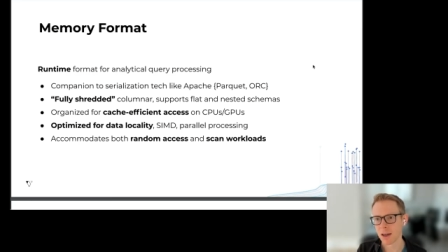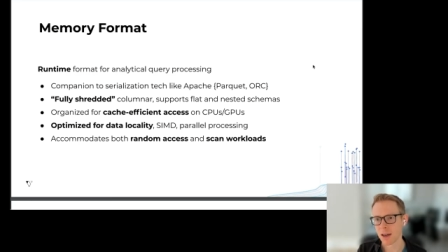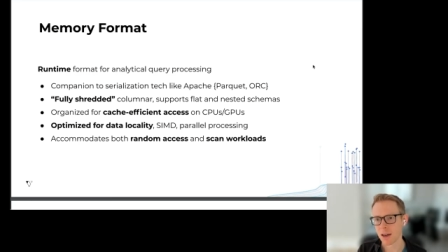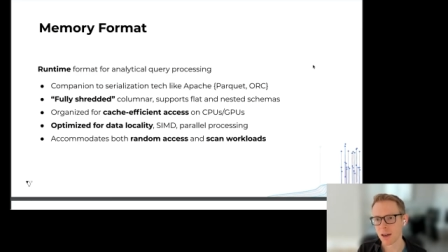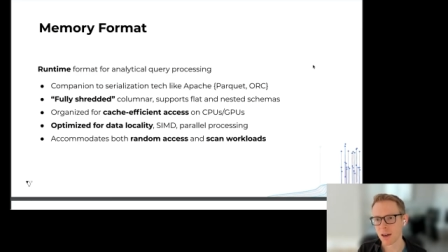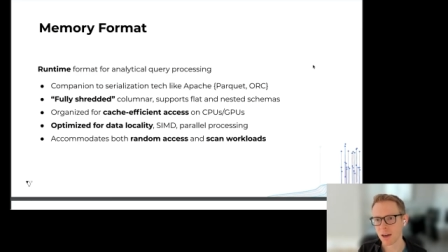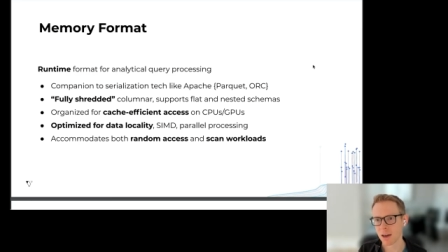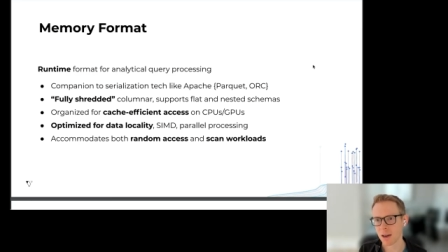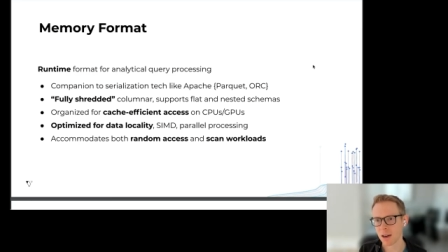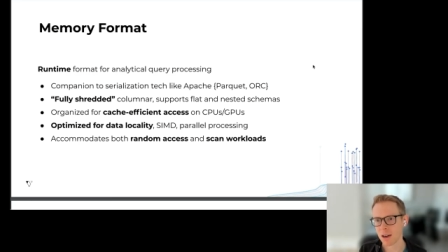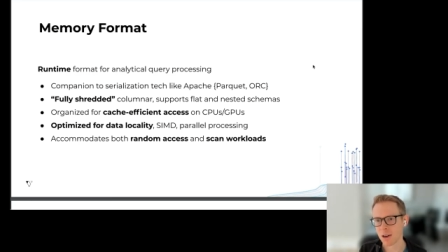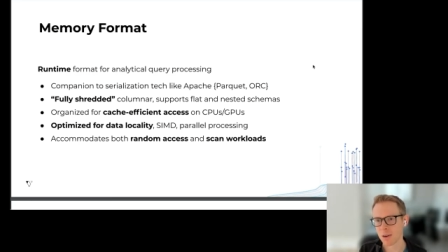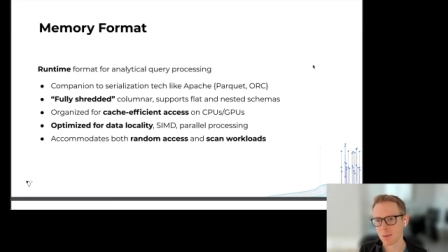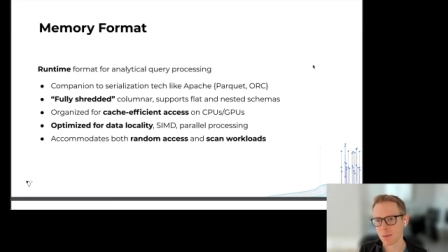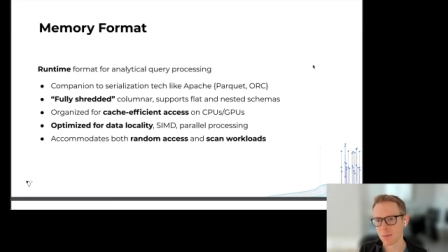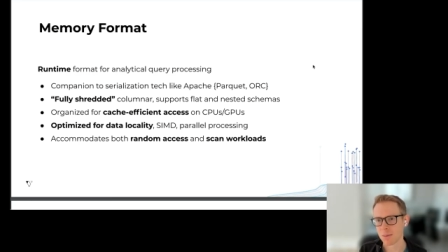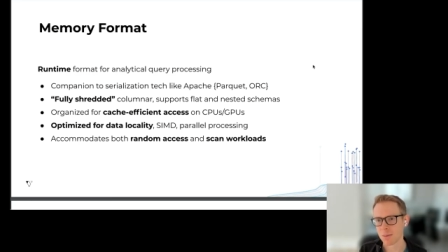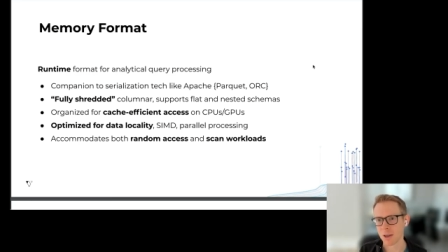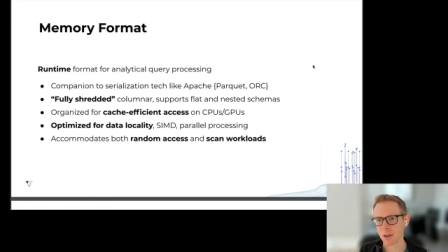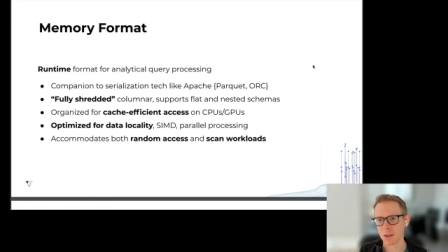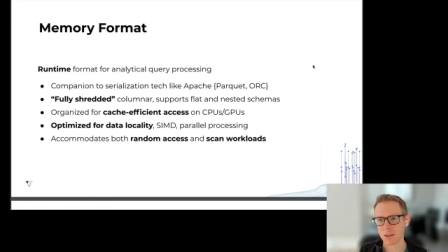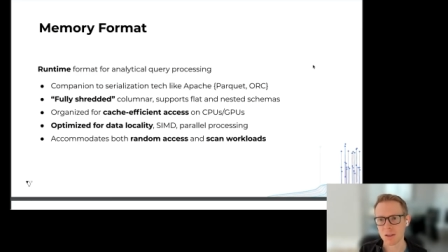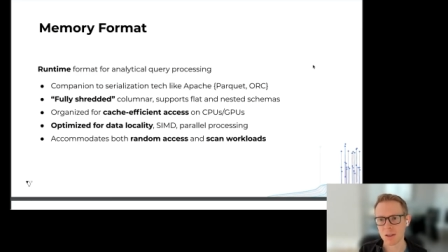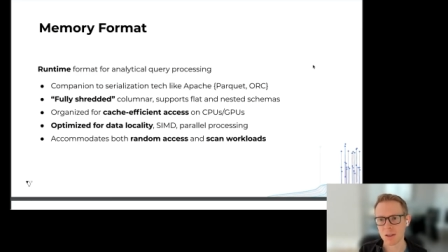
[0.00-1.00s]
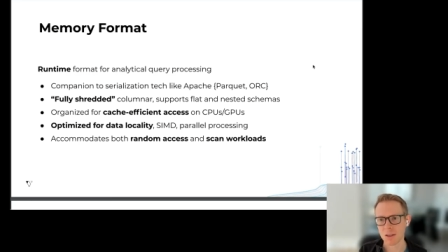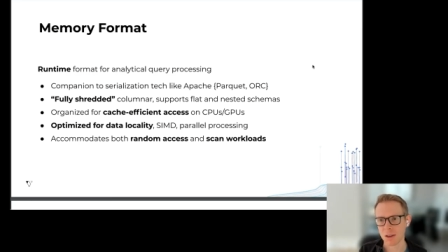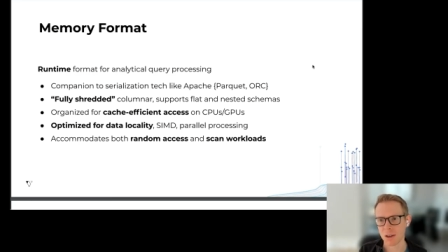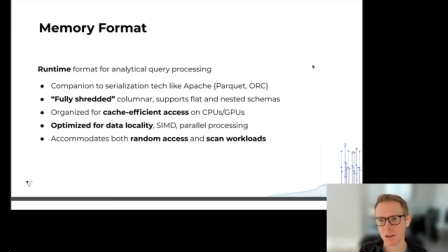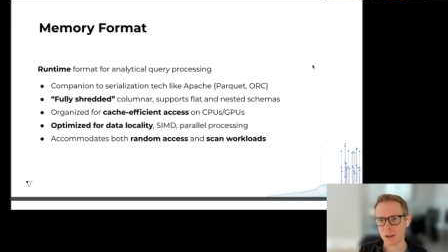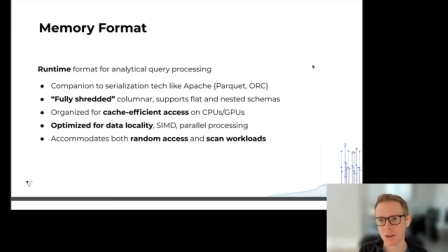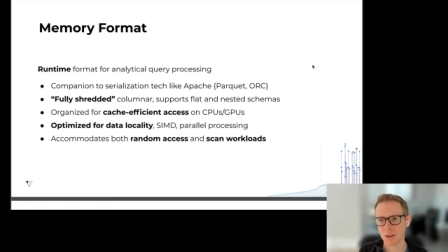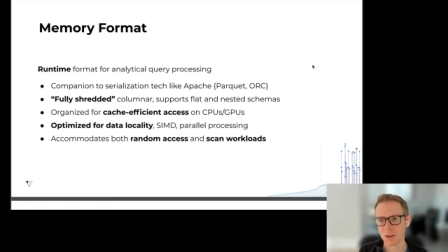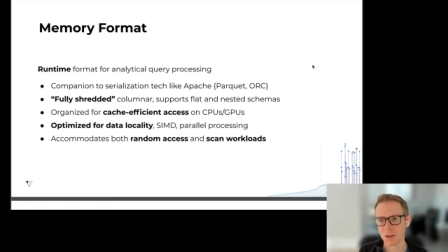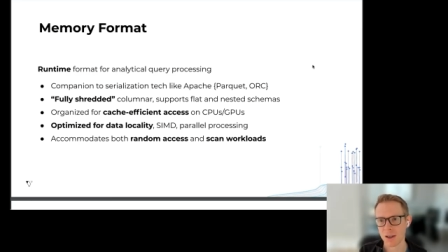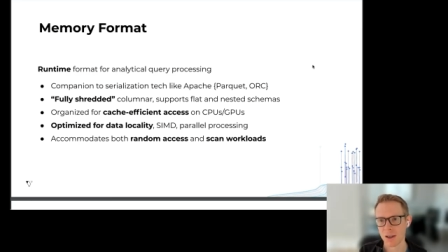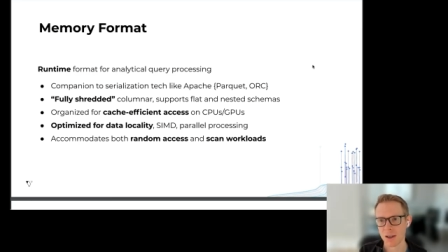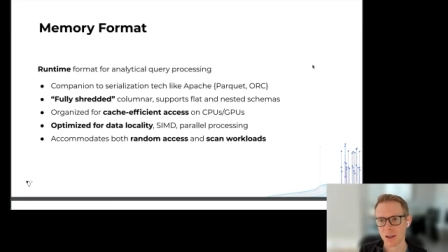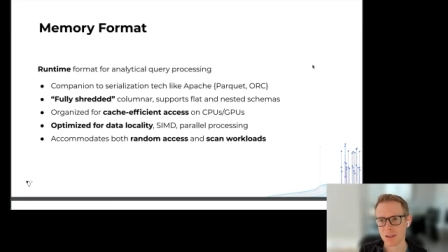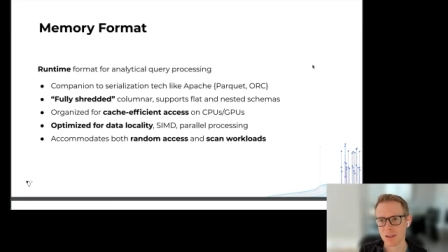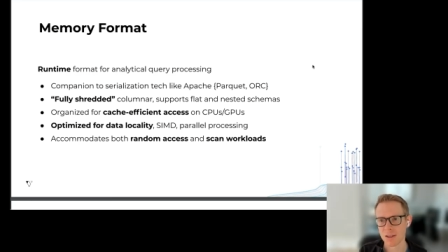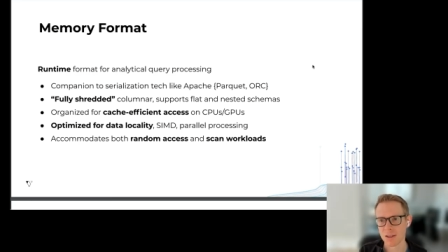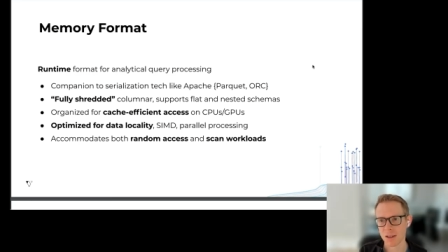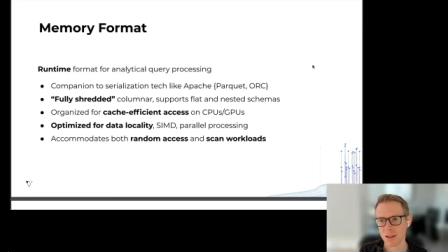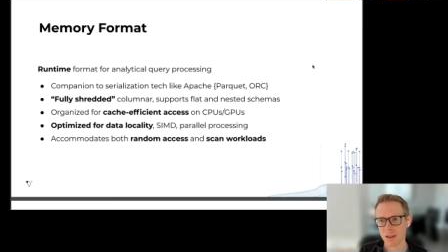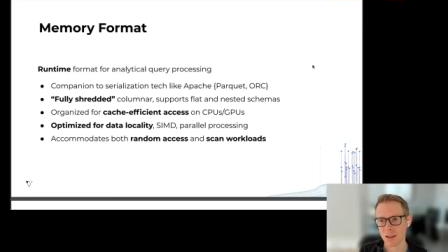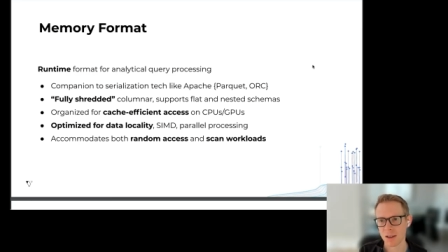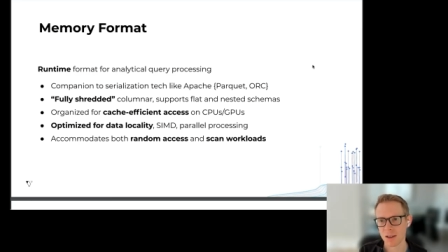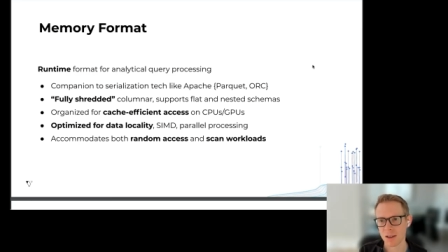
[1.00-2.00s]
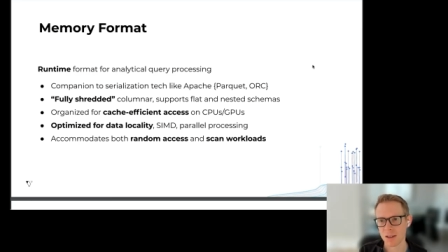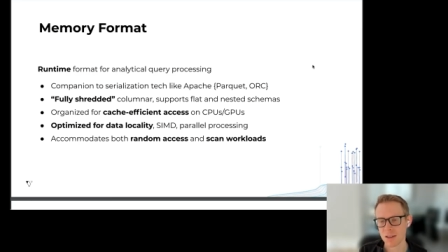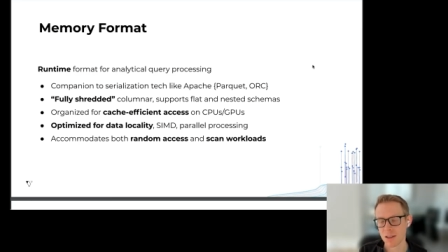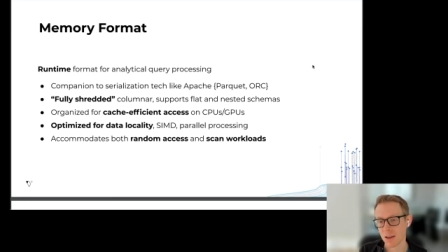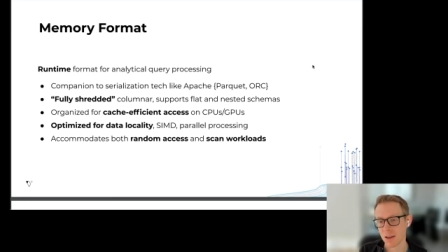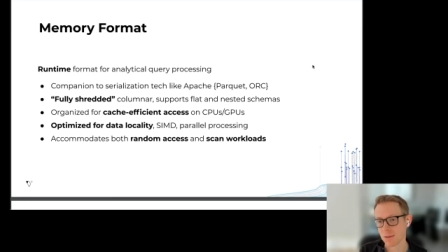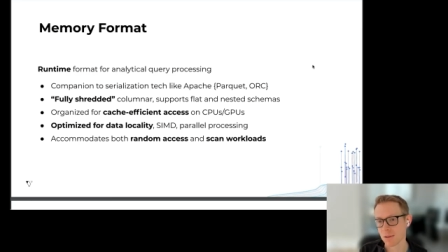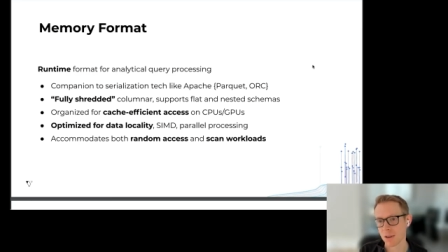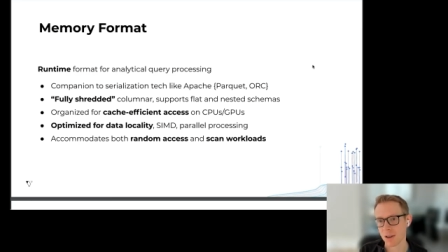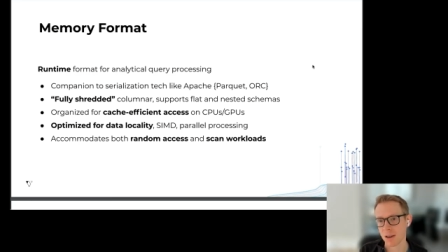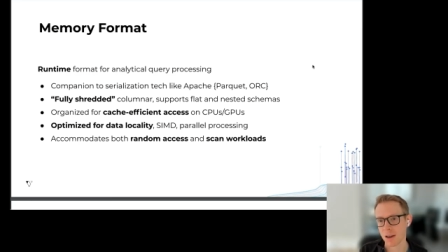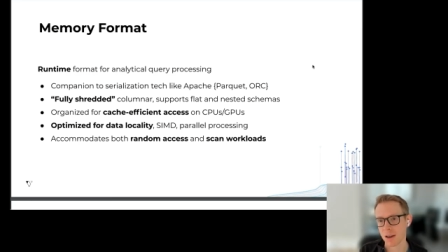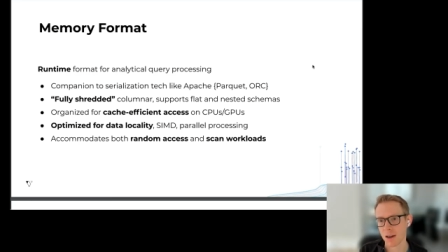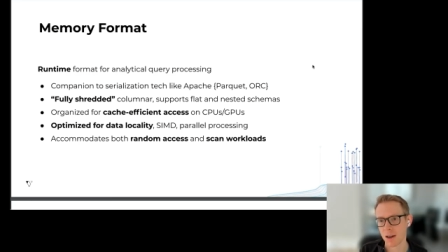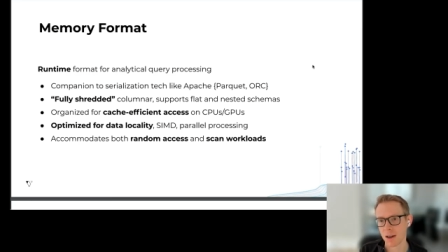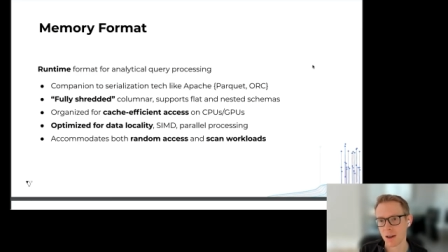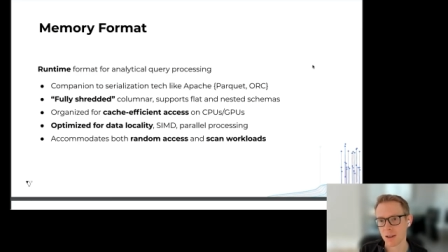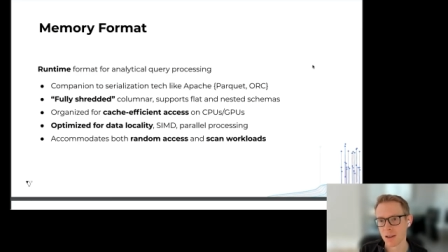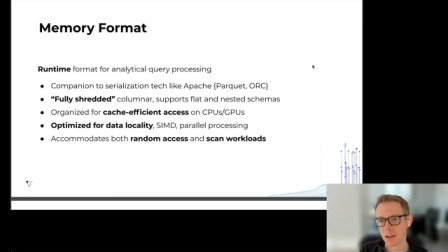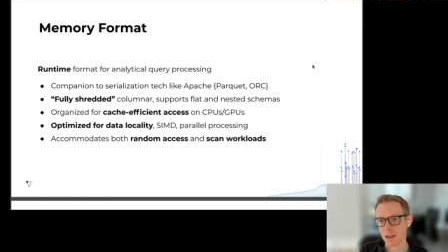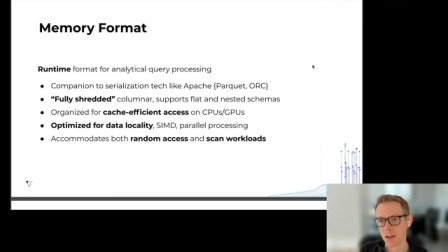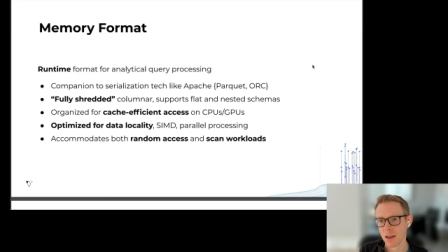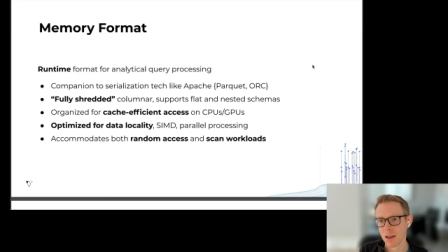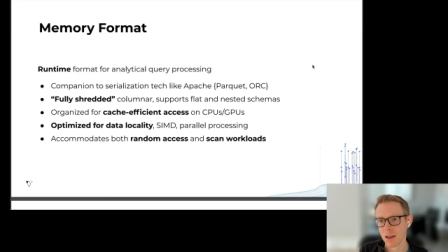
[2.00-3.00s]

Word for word: Um, and so it's uh, it's definitely not